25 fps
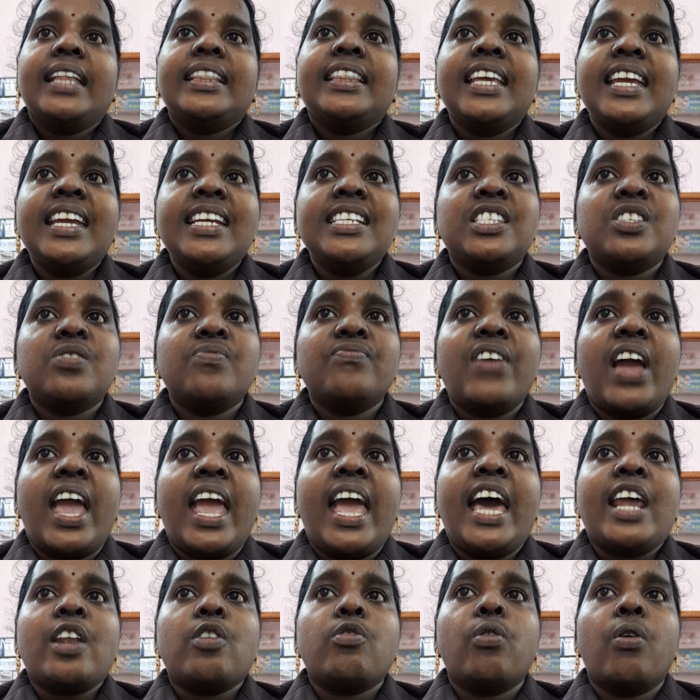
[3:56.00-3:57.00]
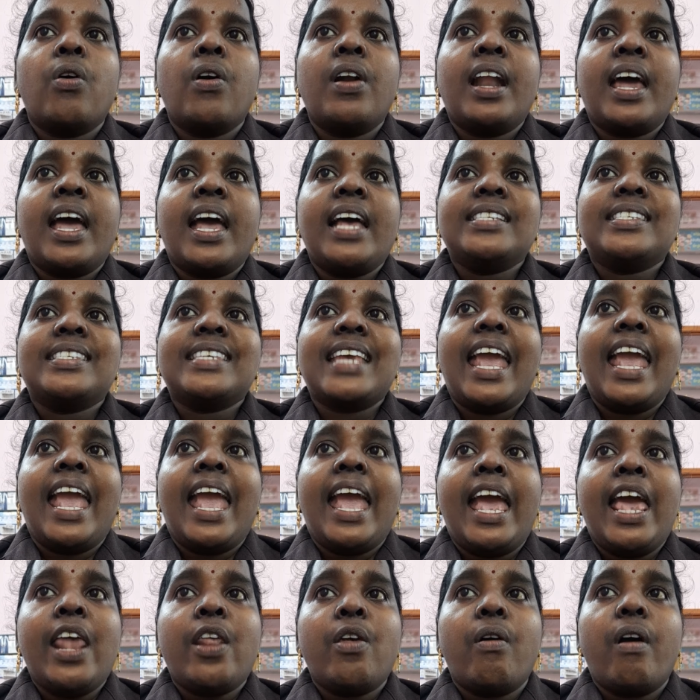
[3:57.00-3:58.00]
These were known as
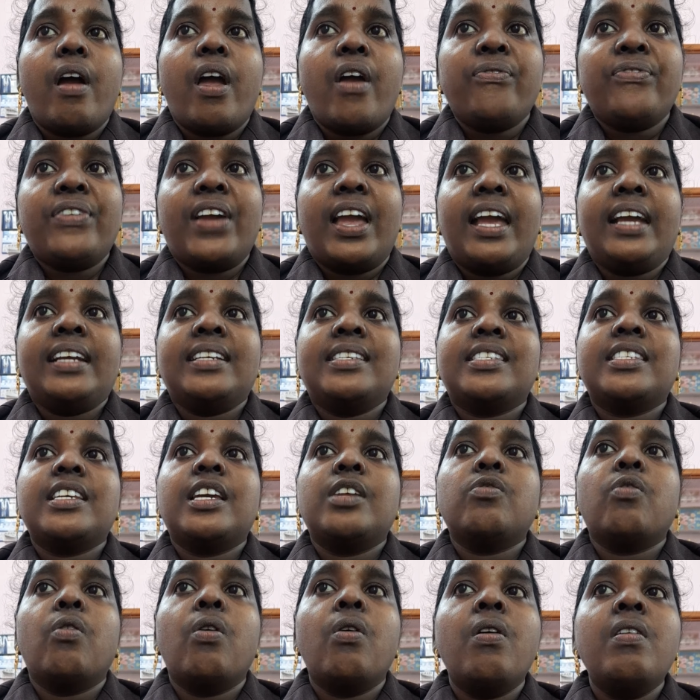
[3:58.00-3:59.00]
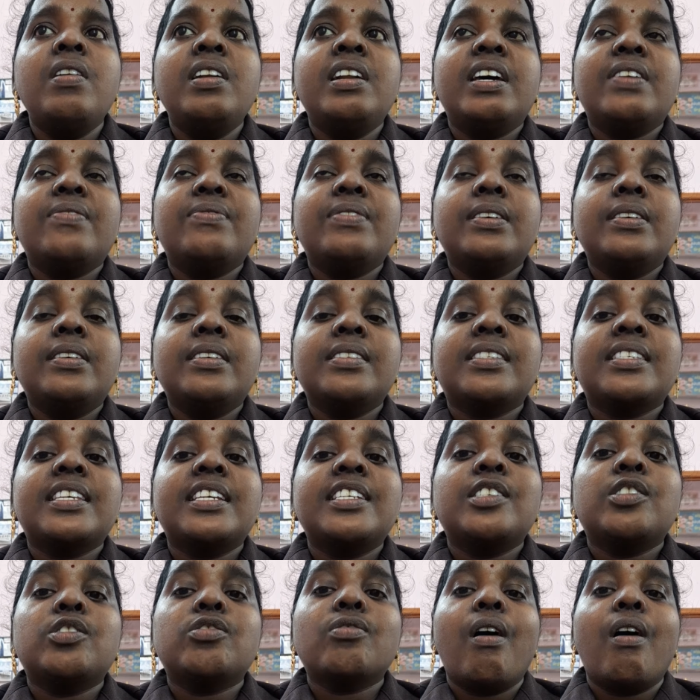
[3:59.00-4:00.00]
arrow effects in older
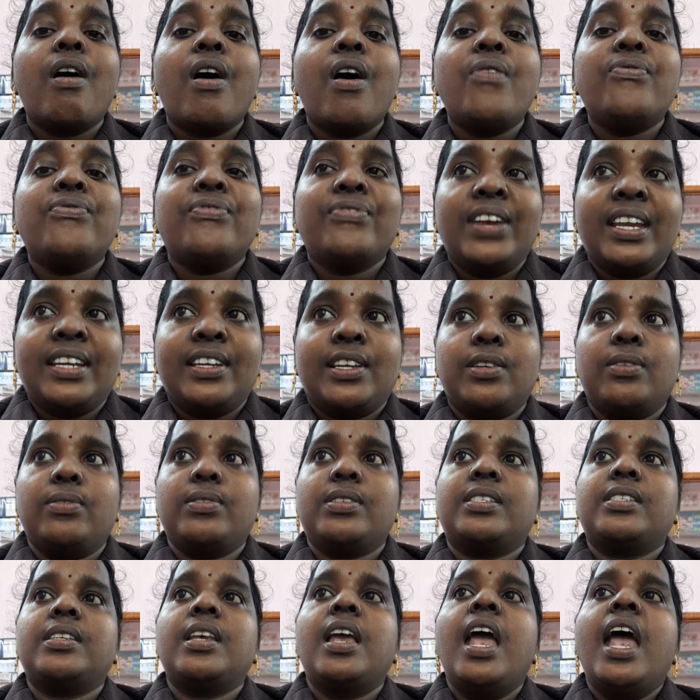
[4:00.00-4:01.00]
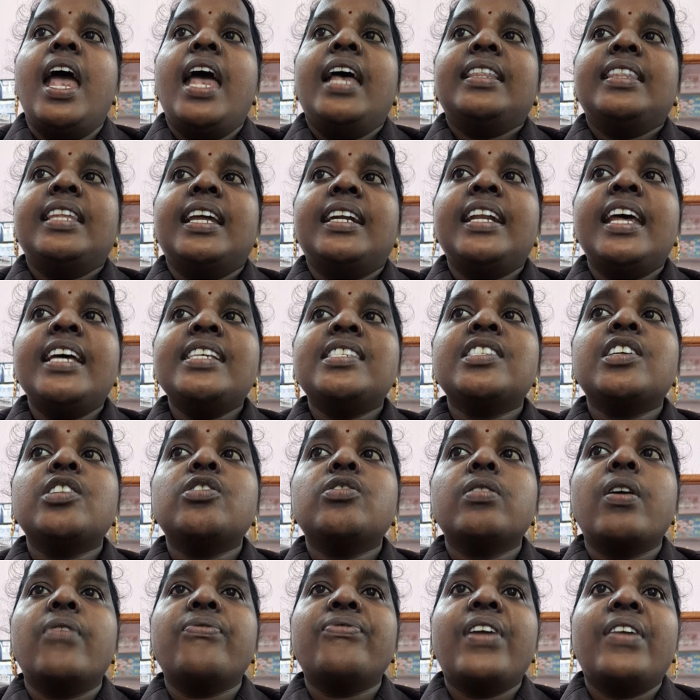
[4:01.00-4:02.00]
versions of Windows. The
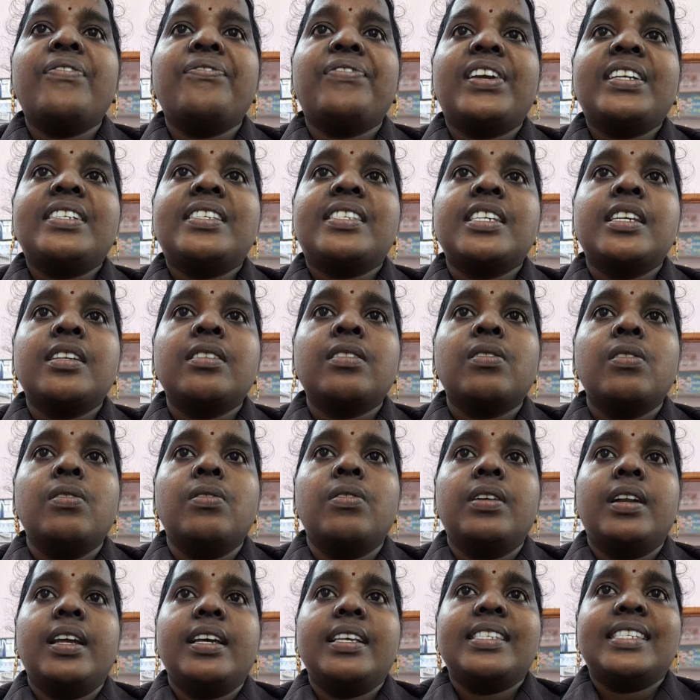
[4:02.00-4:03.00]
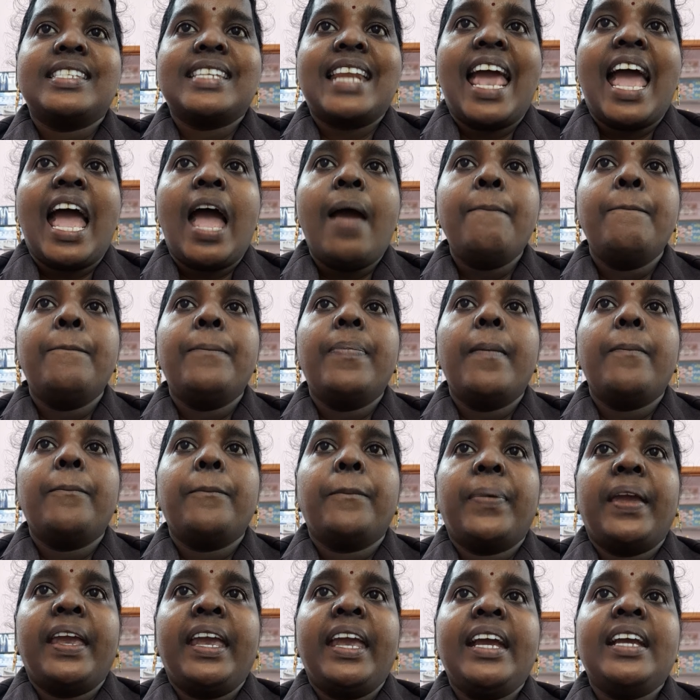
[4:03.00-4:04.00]
desktop effects include snap,
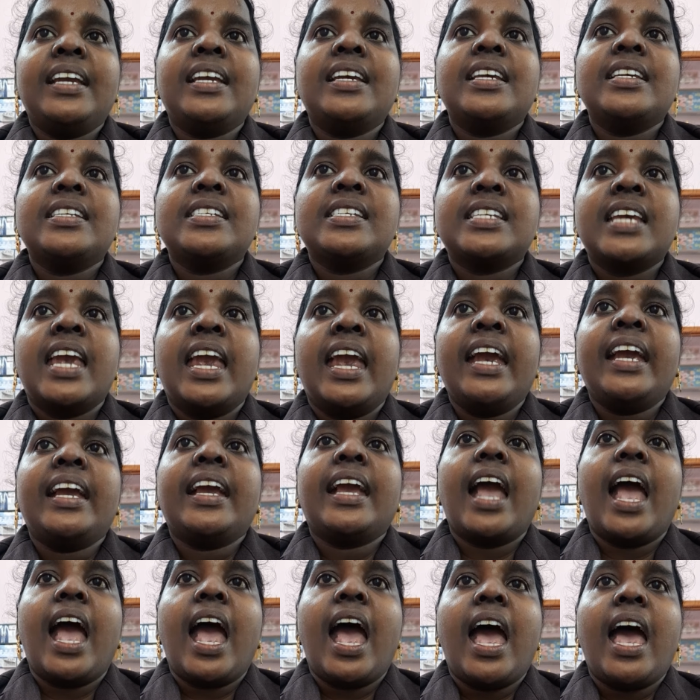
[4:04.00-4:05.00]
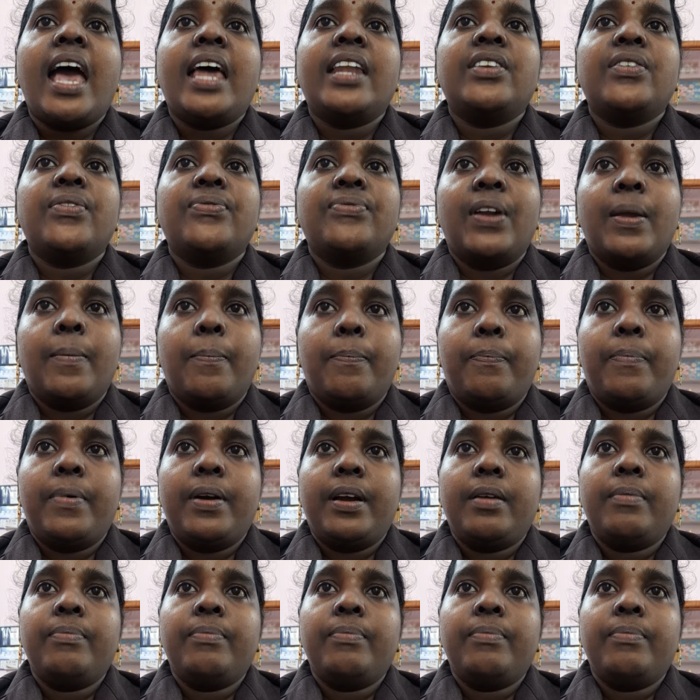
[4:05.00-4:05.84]
peek, shake and flip.